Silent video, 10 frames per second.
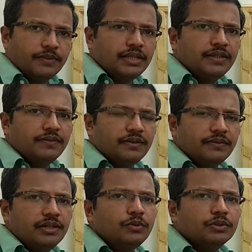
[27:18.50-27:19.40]
and as a
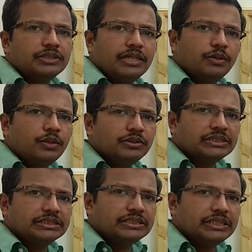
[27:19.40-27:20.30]
result
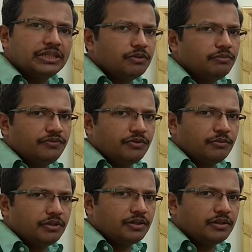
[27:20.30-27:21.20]
oxalosuccinate will be
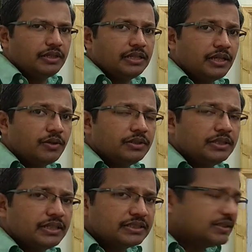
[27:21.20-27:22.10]
formed. And now in
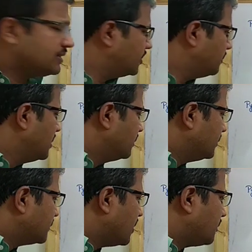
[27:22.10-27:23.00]
the next step,
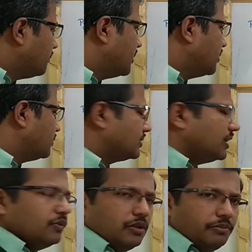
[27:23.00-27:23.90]
this carbon
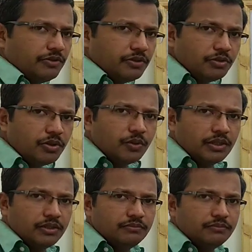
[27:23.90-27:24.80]
dioxide will be
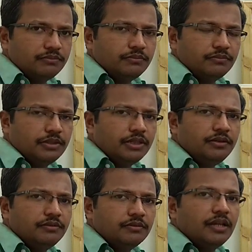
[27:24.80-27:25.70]
removed.
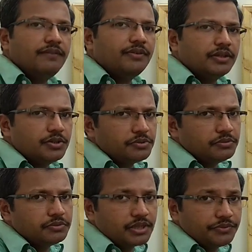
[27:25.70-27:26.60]
Then
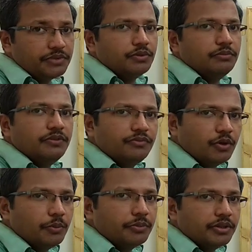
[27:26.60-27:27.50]
alpha-ketoglutarate will be
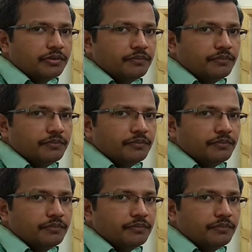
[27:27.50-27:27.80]
formed.